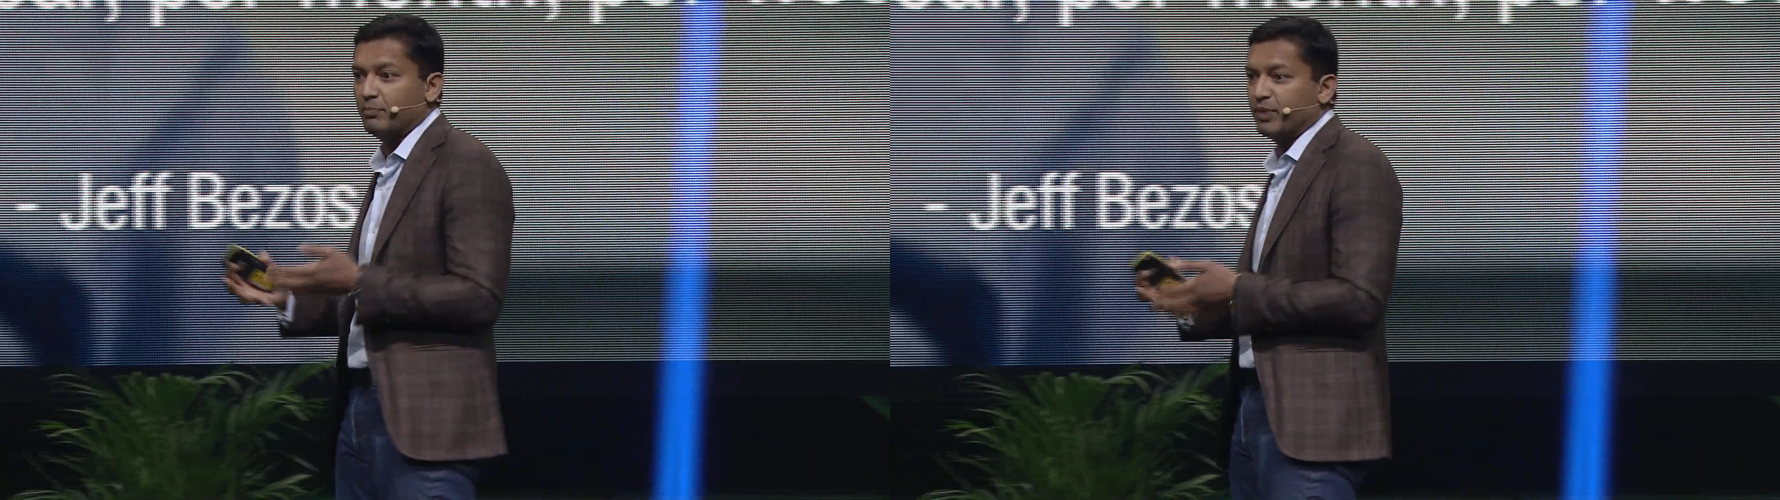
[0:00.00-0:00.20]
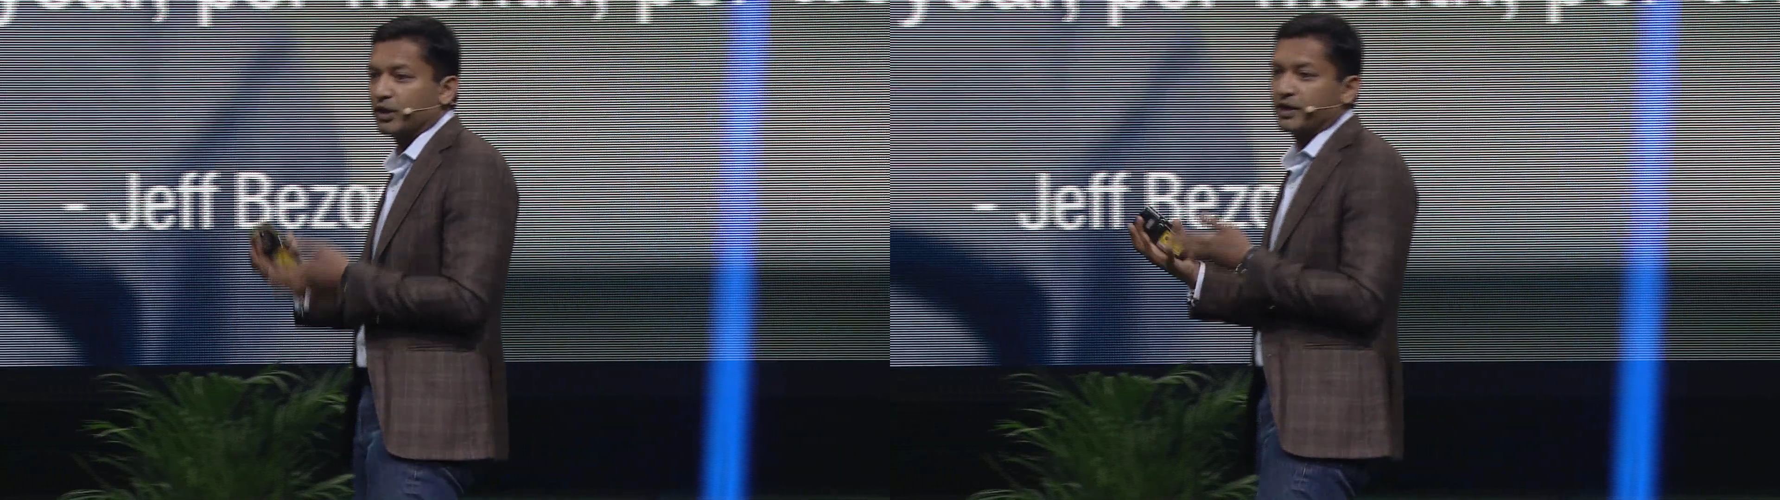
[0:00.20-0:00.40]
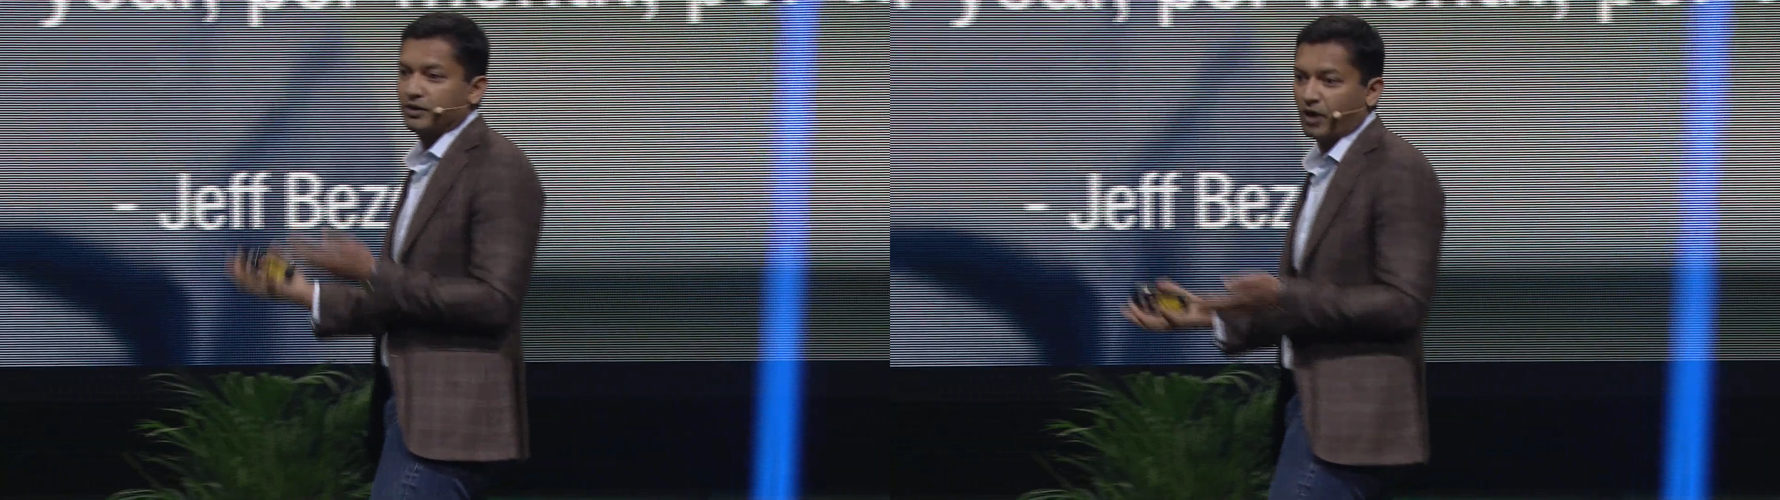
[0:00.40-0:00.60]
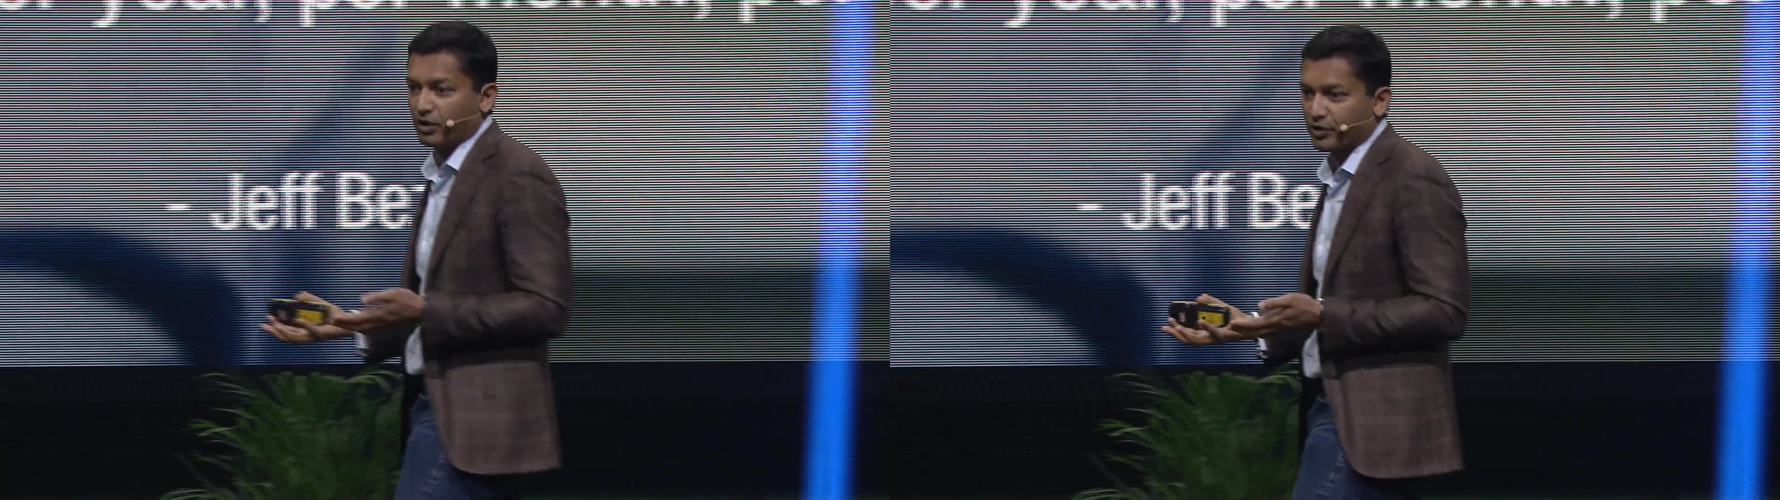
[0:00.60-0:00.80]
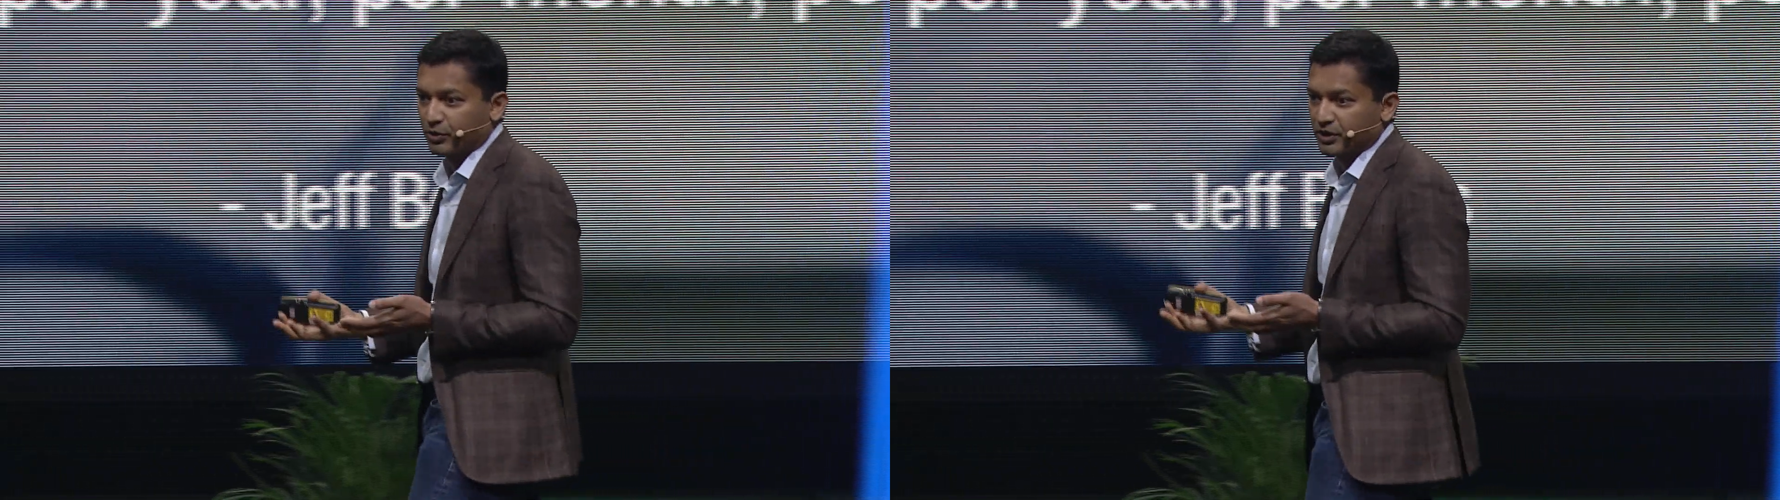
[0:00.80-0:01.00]

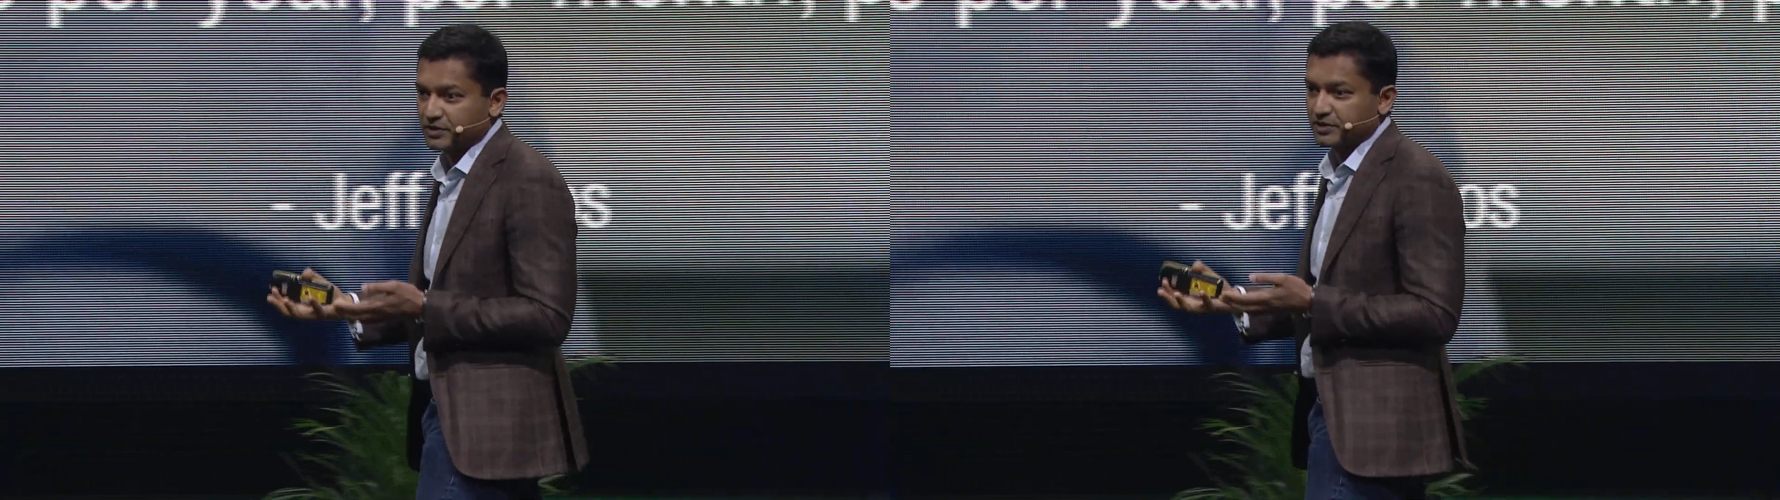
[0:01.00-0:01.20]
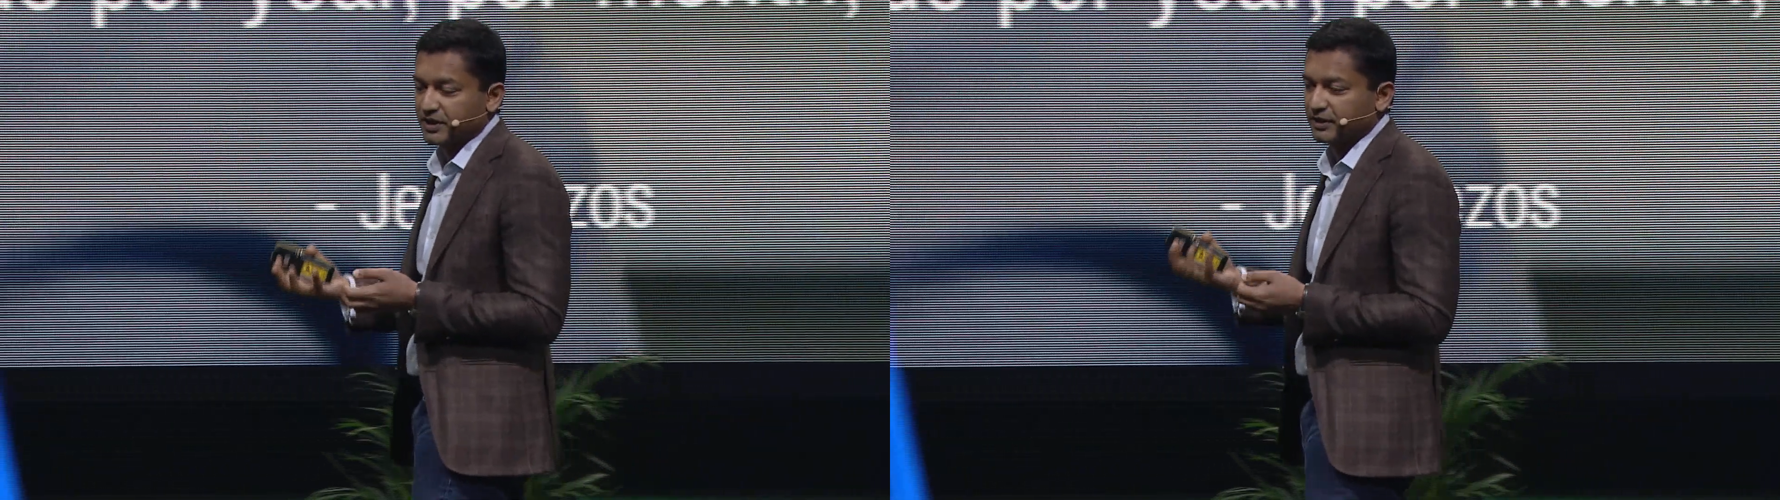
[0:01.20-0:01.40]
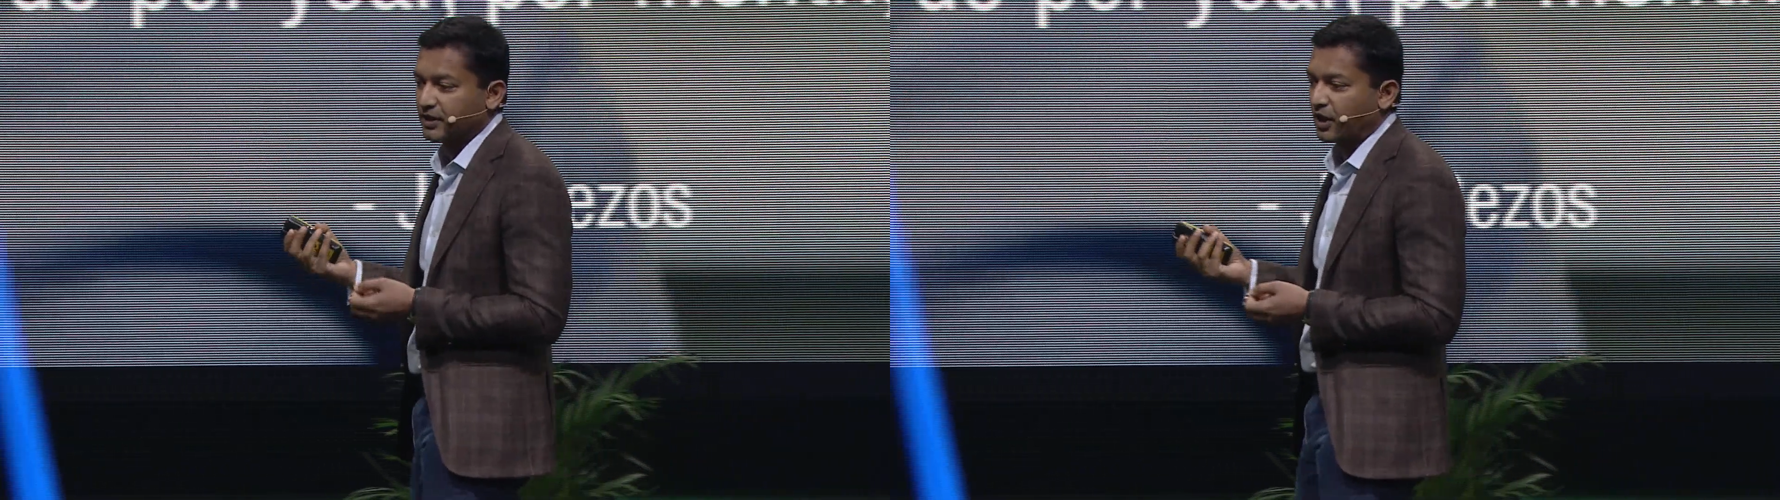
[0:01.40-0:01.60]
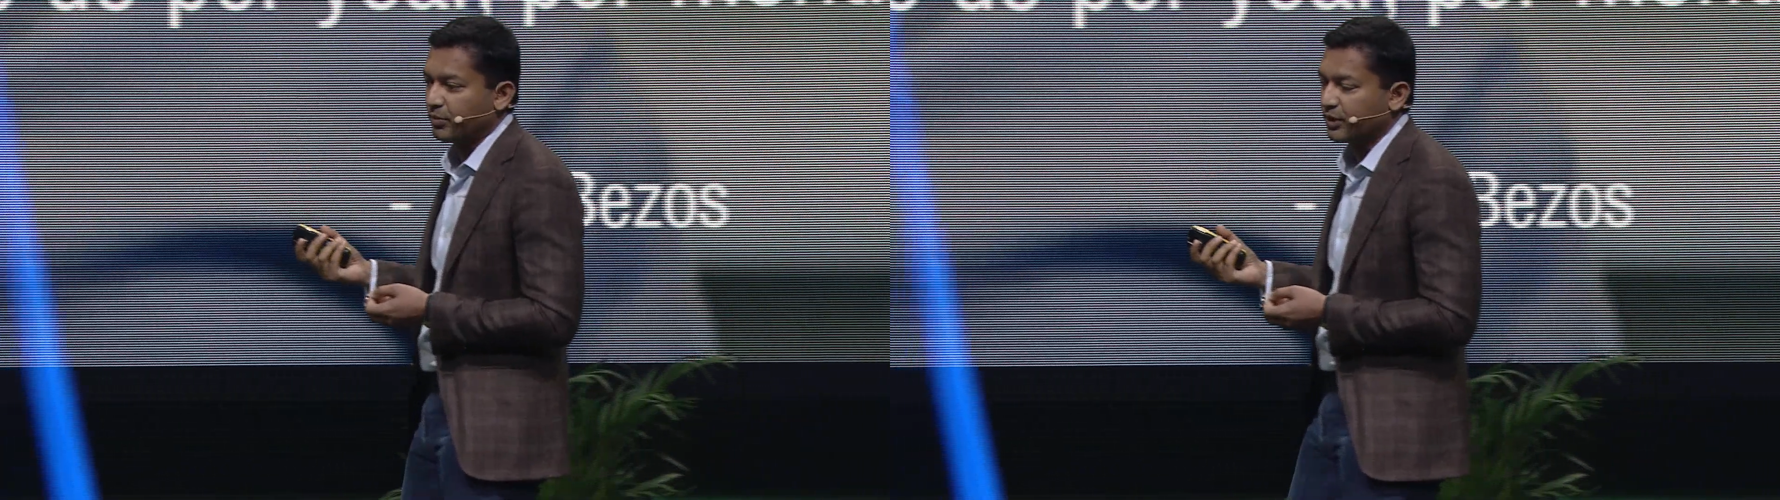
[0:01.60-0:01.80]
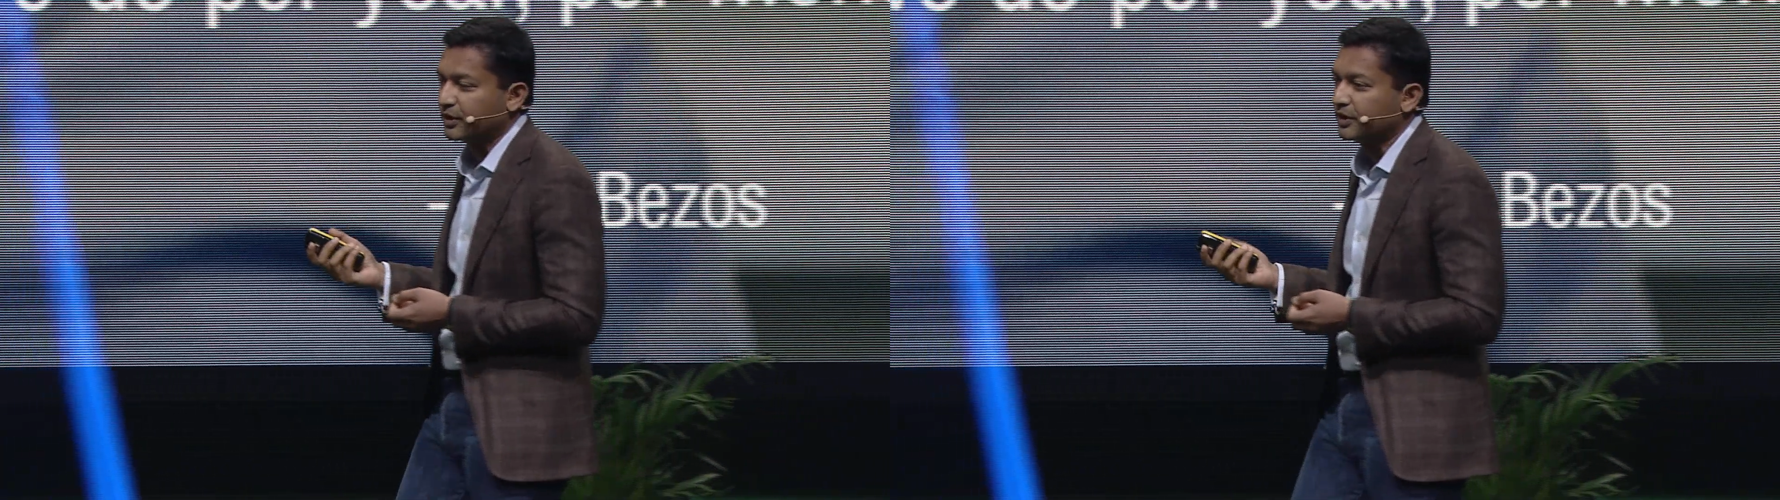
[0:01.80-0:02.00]
billion-dollar units in the
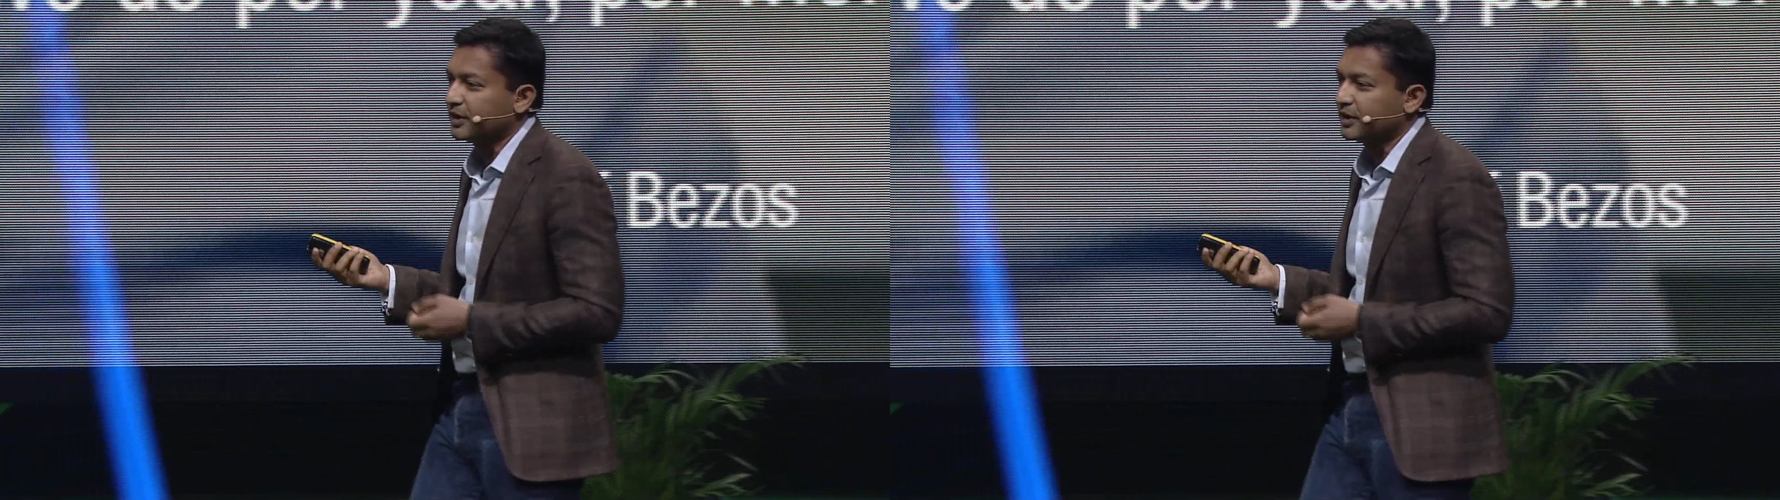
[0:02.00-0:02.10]
company.